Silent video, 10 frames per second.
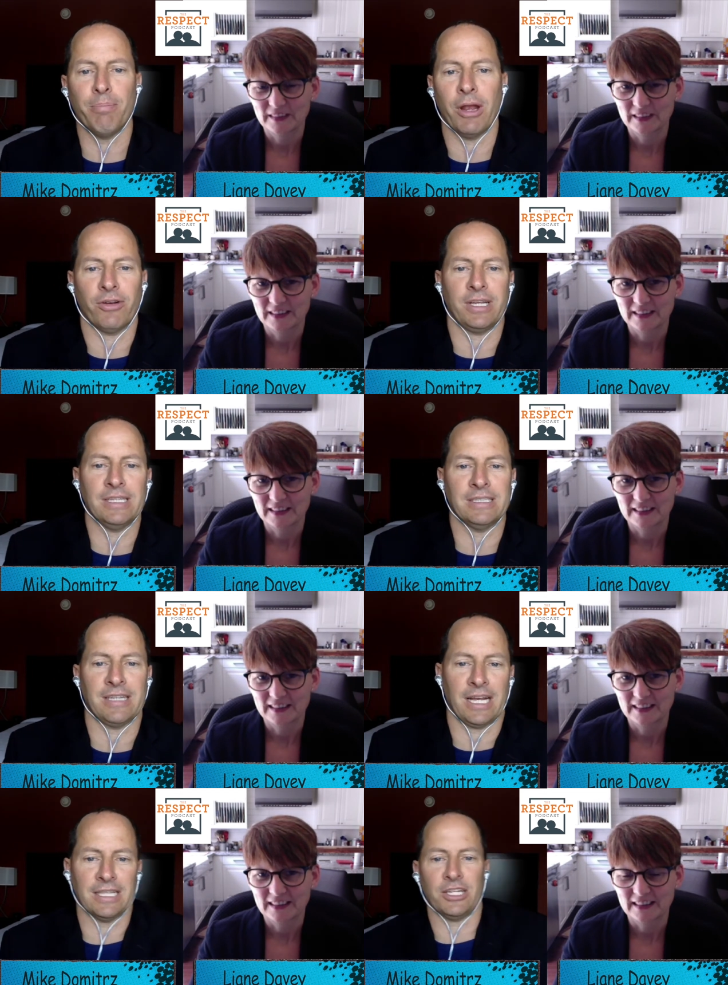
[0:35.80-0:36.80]
Speaker 1: the American
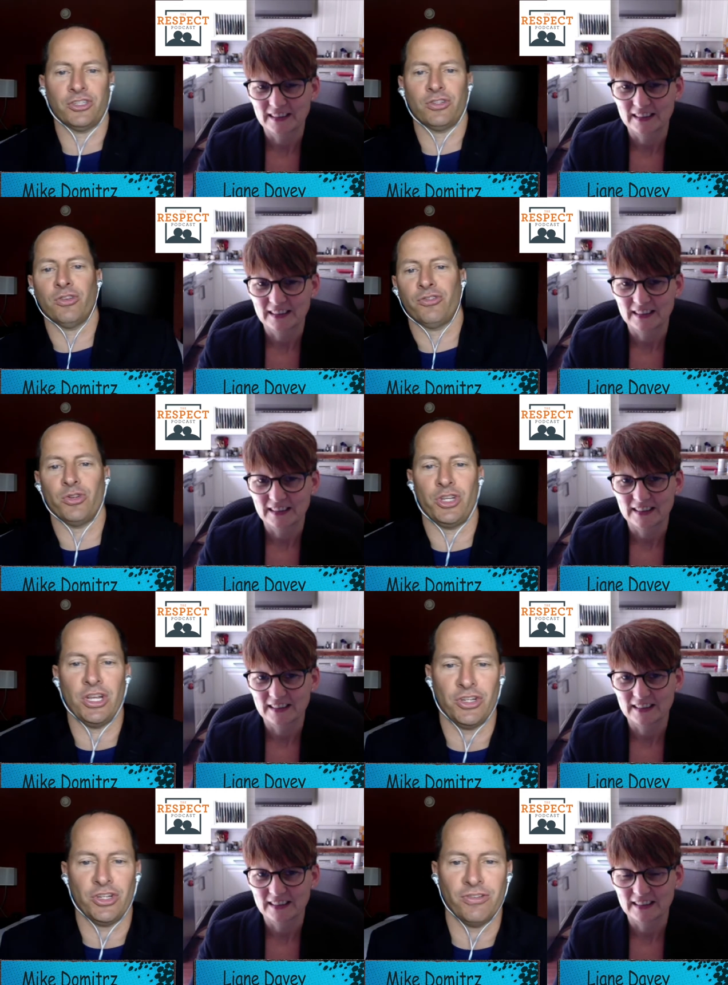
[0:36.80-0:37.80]
Psychological
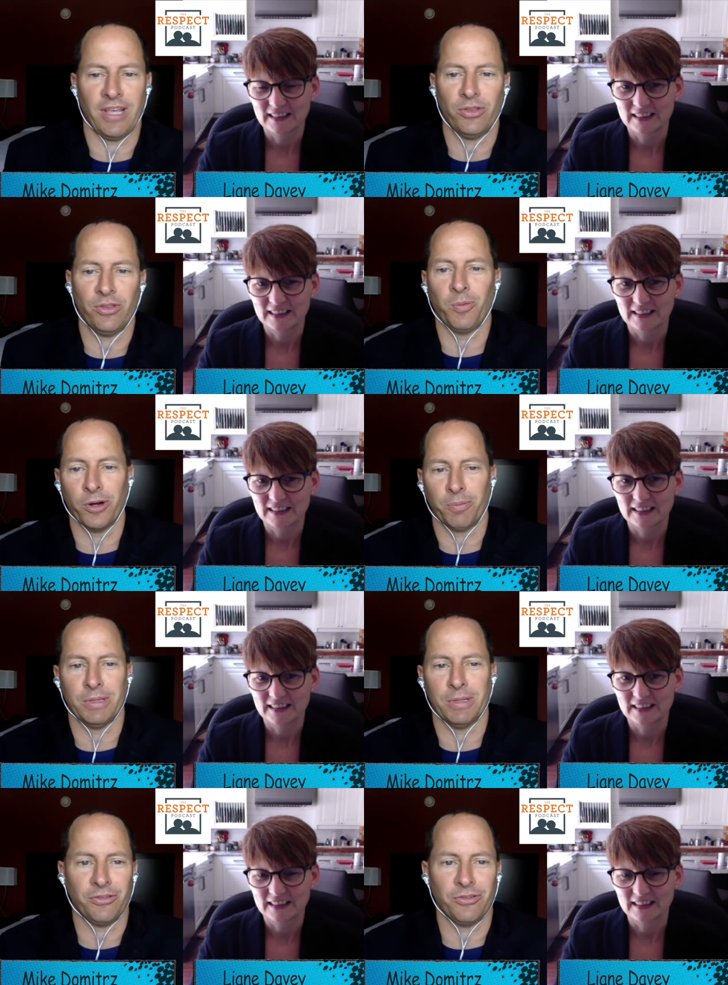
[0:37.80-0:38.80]
Association's Healthy
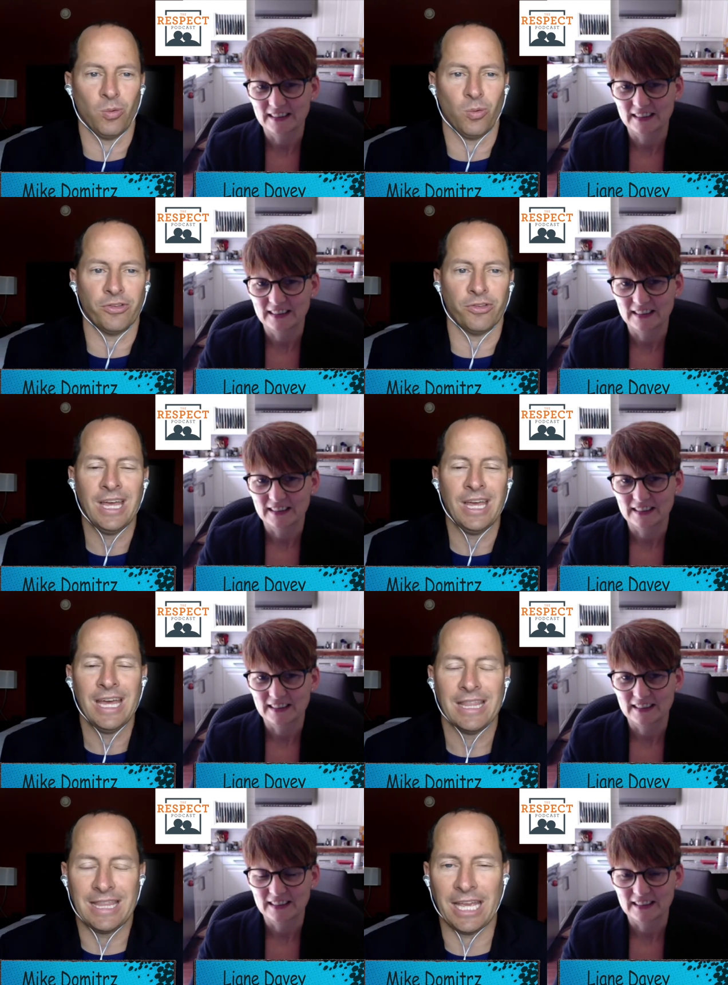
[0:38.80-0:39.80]
Workplace Awards.
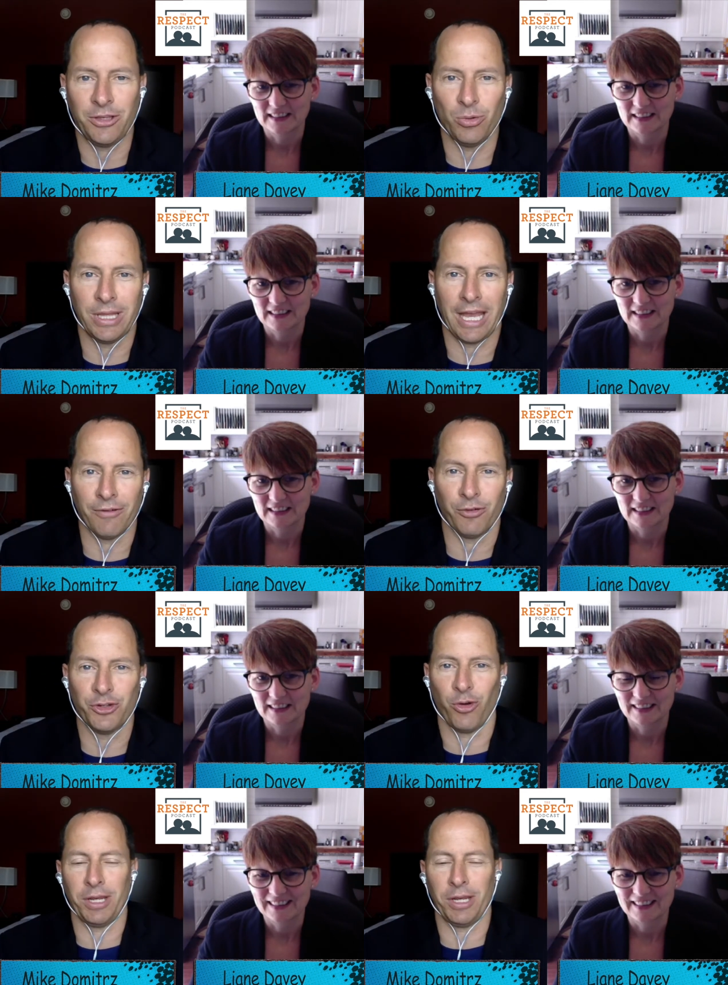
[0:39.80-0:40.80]
Thank you, Liane,
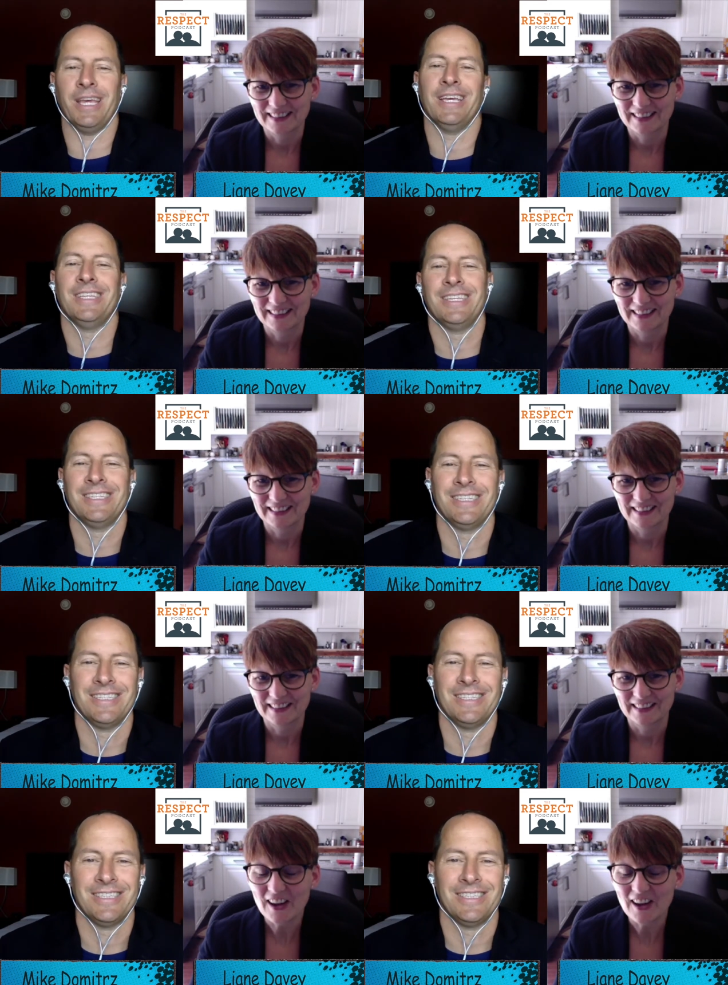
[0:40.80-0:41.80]
for joining me.
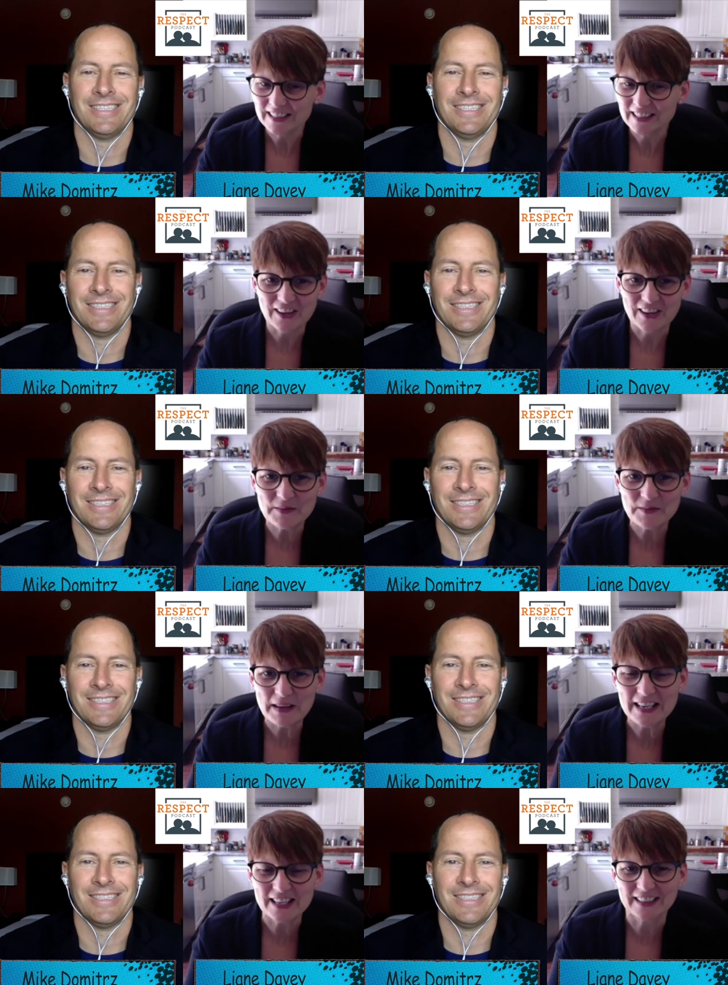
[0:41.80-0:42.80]
Speaker 2: Oh, it's great to
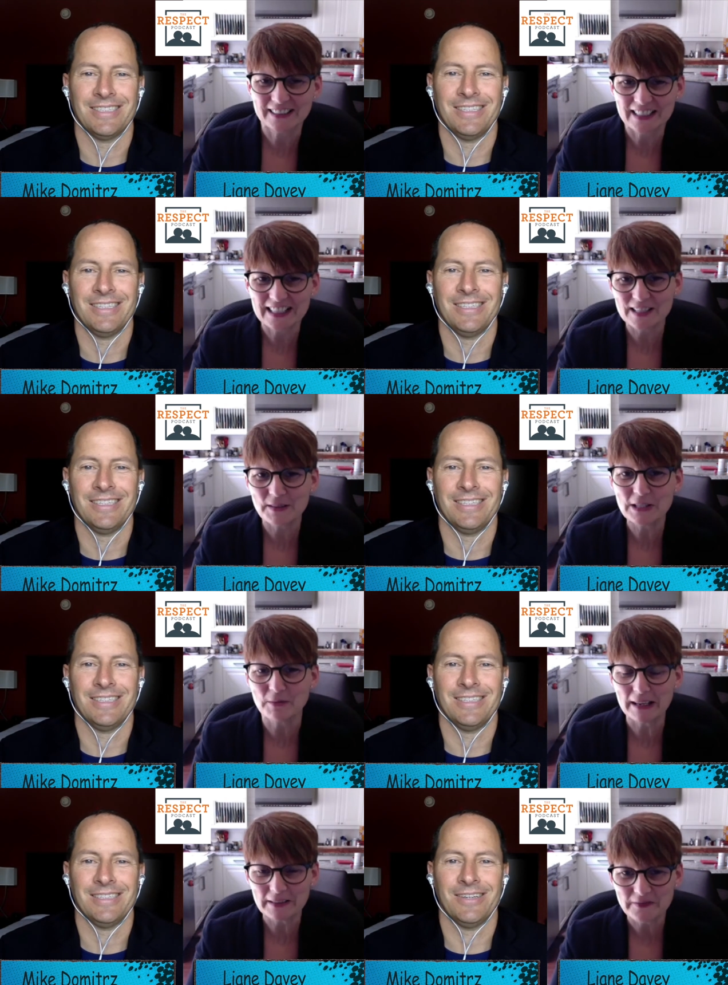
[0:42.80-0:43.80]
be here. Nice to meet
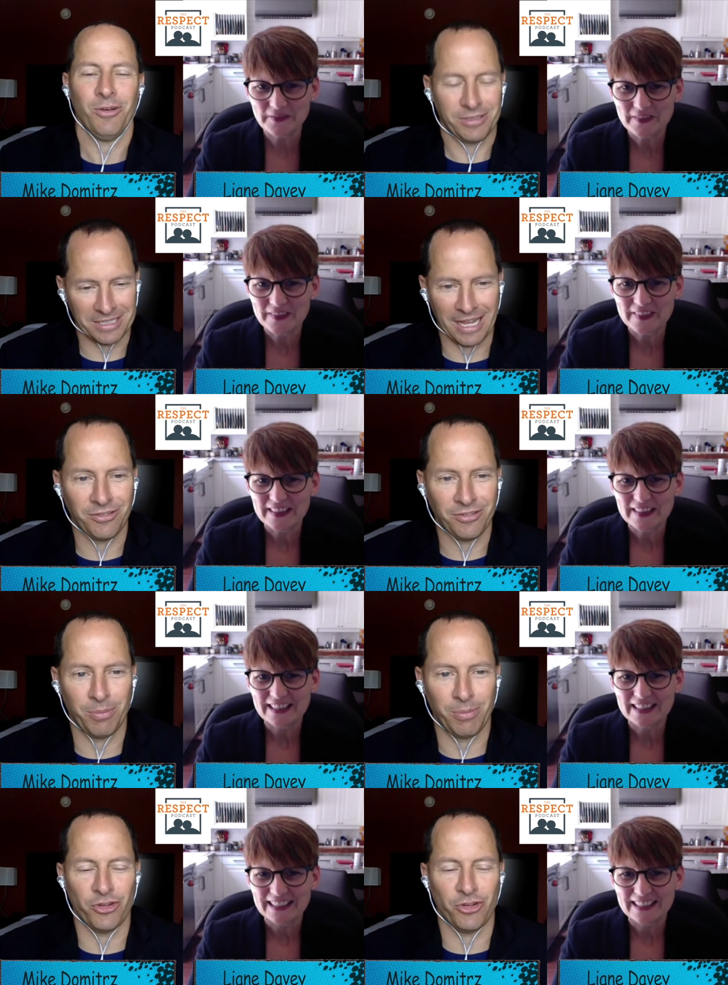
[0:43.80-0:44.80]
you, Mike.
Speaker 1: Oh, it's nice
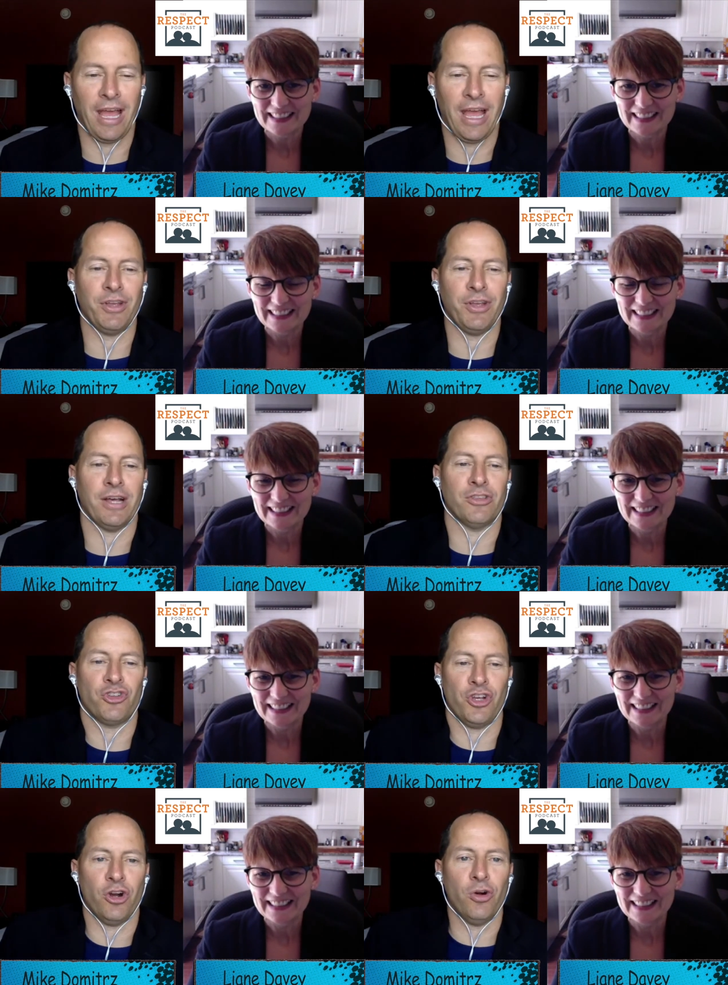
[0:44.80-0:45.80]
to meet you and have you on
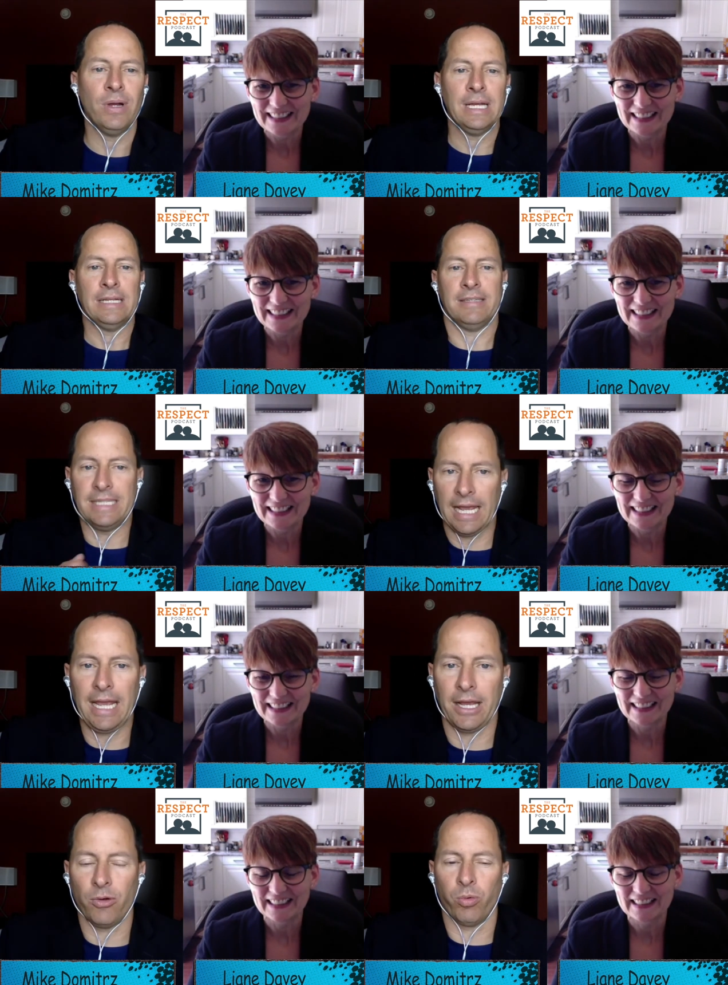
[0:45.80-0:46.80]
the show.
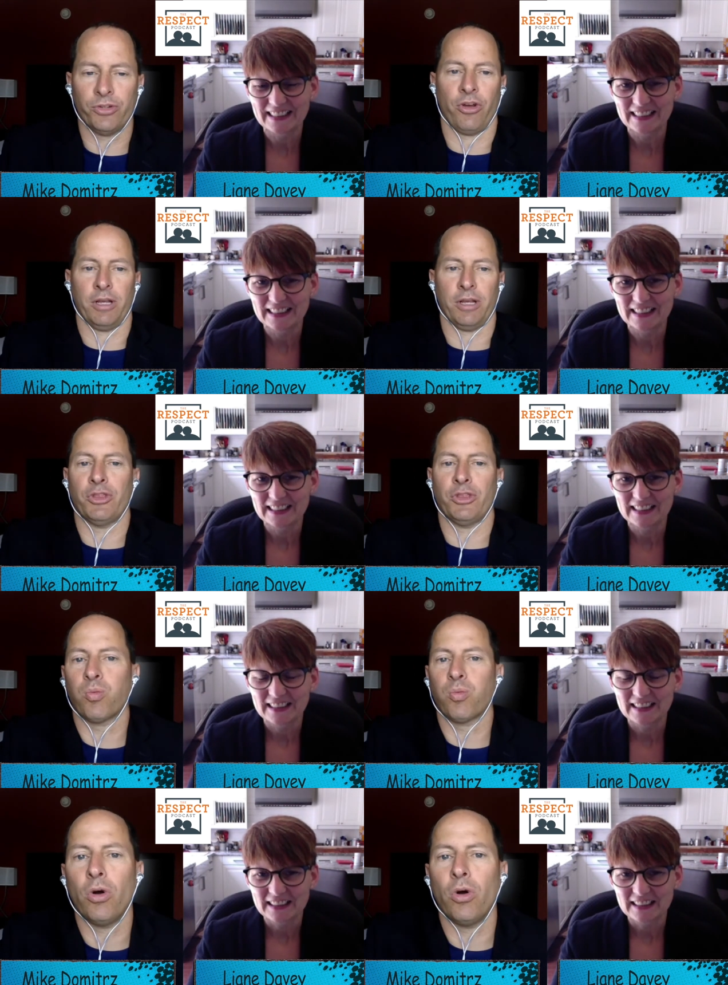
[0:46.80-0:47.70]
Today, we're talking about the